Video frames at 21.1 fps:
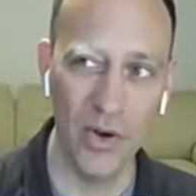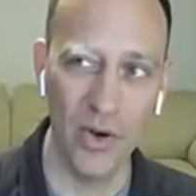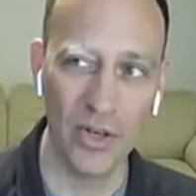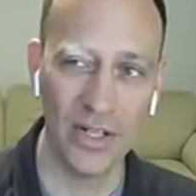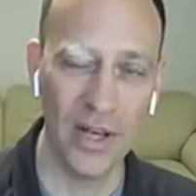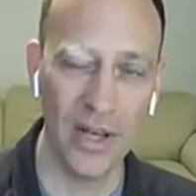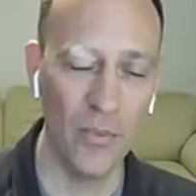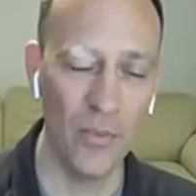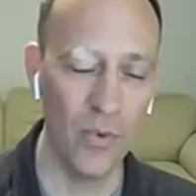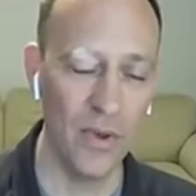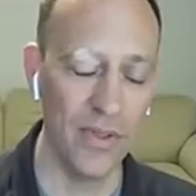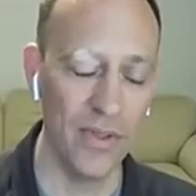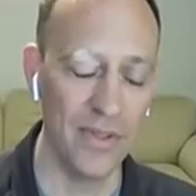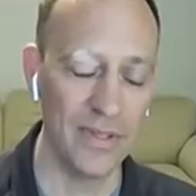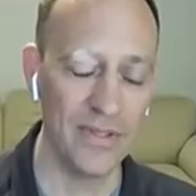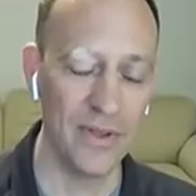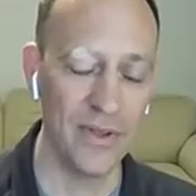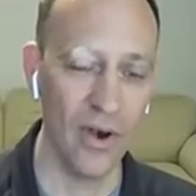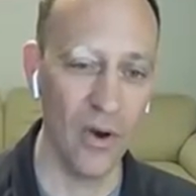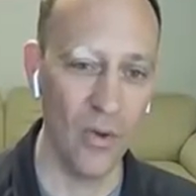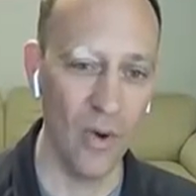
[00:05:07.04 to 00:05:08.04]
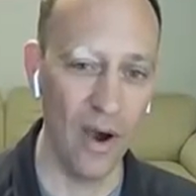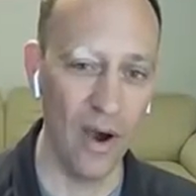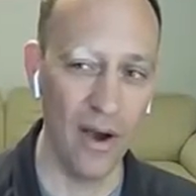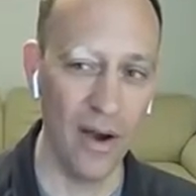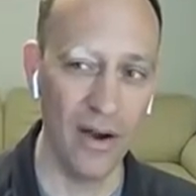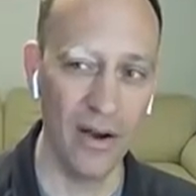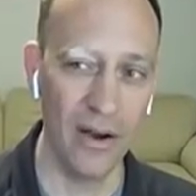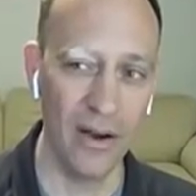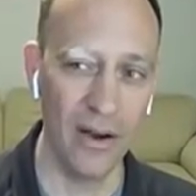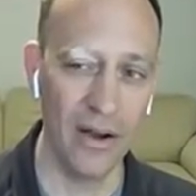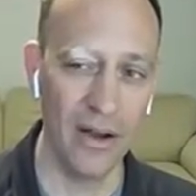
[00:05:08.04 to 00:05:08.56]
hooked up with
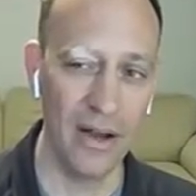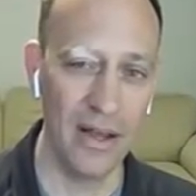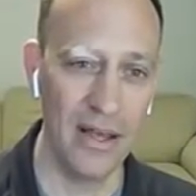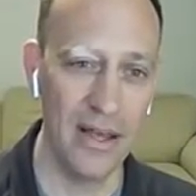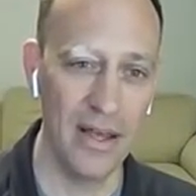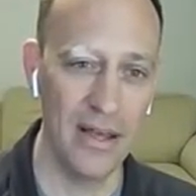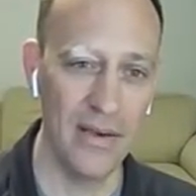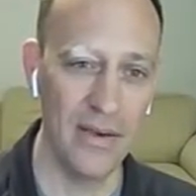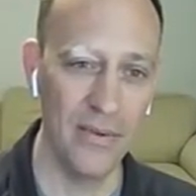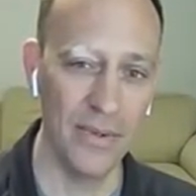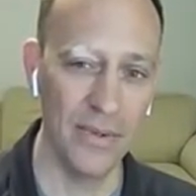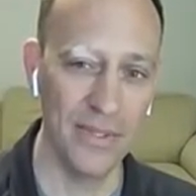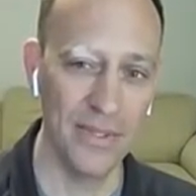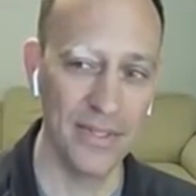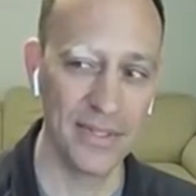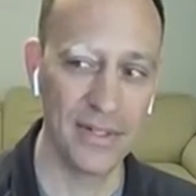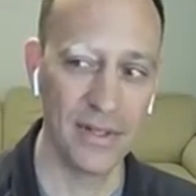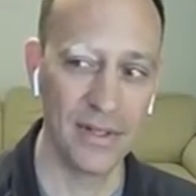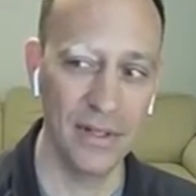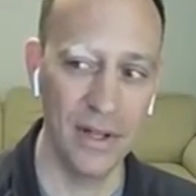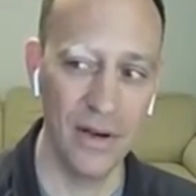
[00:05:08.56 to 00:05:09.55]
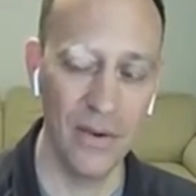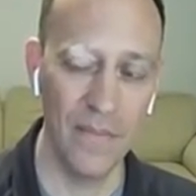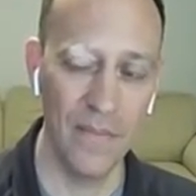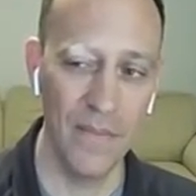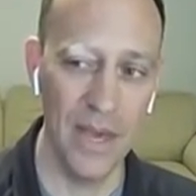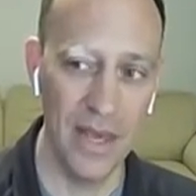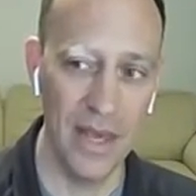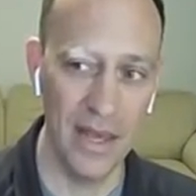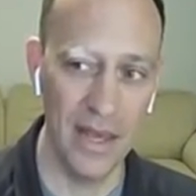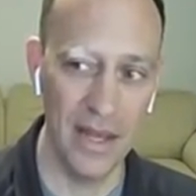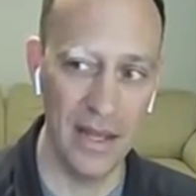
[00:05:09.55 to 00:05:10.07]
Saltwater, it was clear to
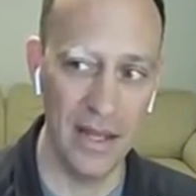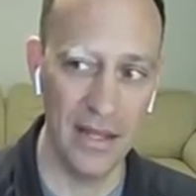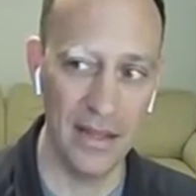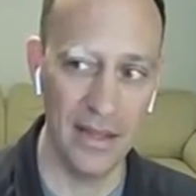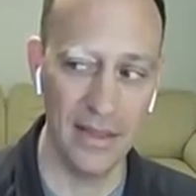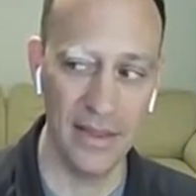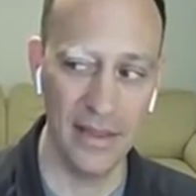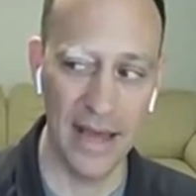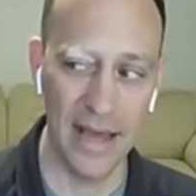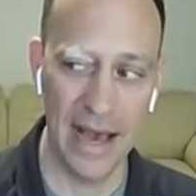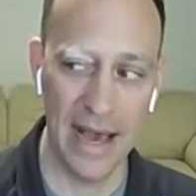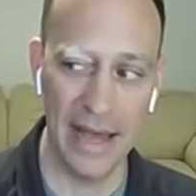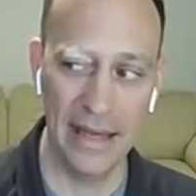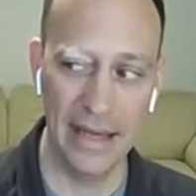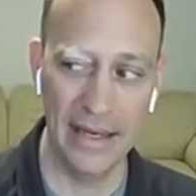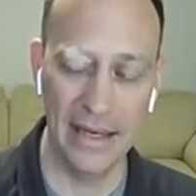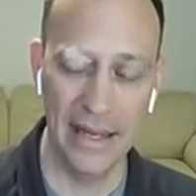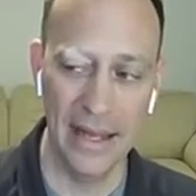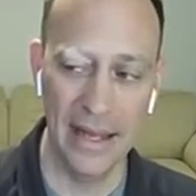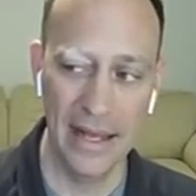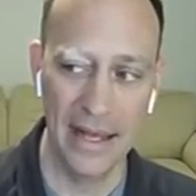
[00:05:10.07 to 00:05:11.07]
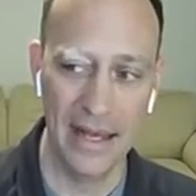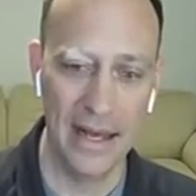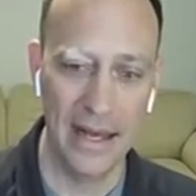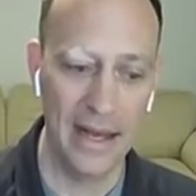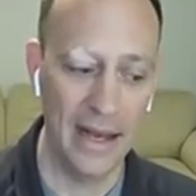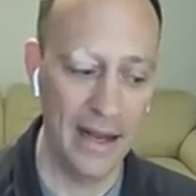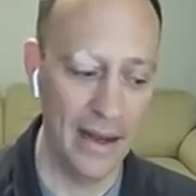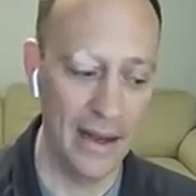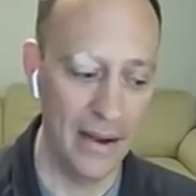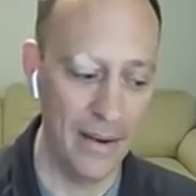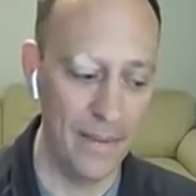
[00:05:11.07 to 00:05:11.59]
me that
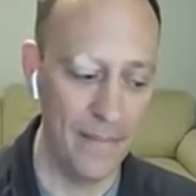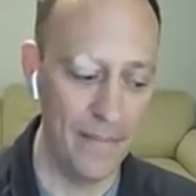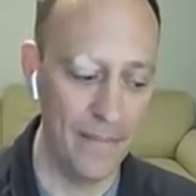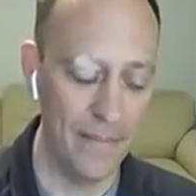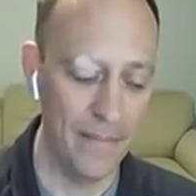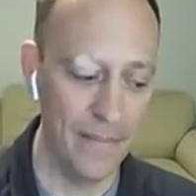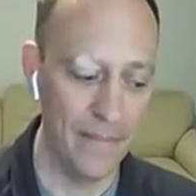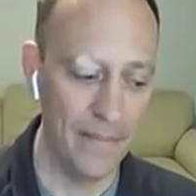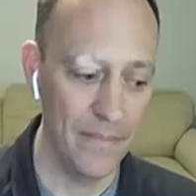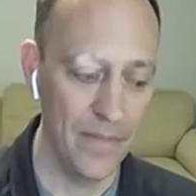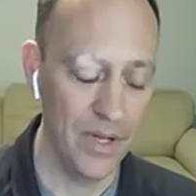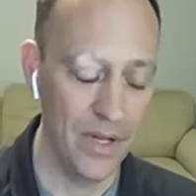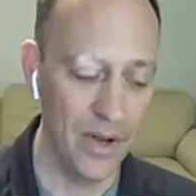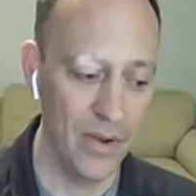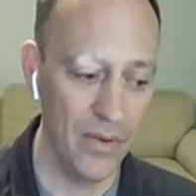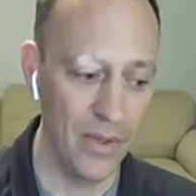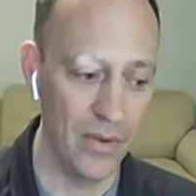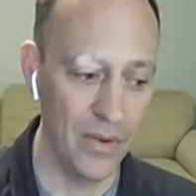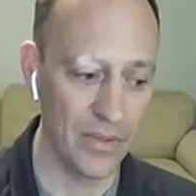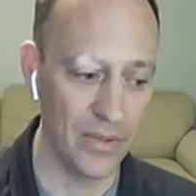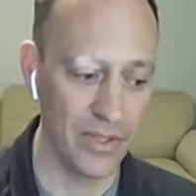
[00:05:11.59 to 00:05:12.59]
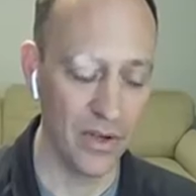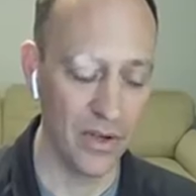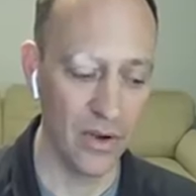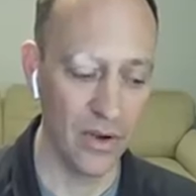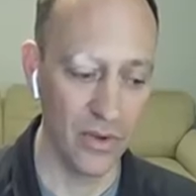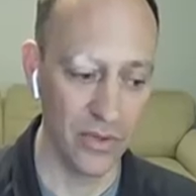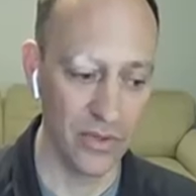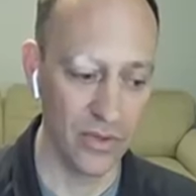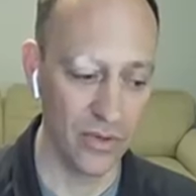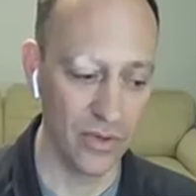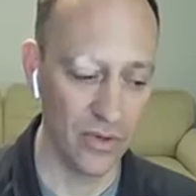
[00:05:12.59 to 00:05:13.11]
there was a
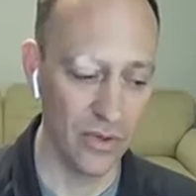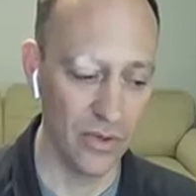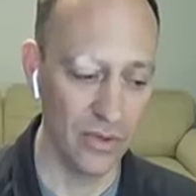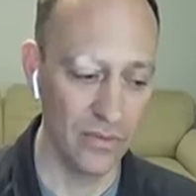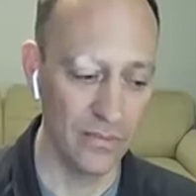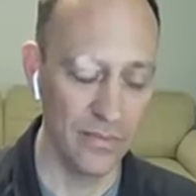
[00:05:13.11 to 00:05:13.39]
cultural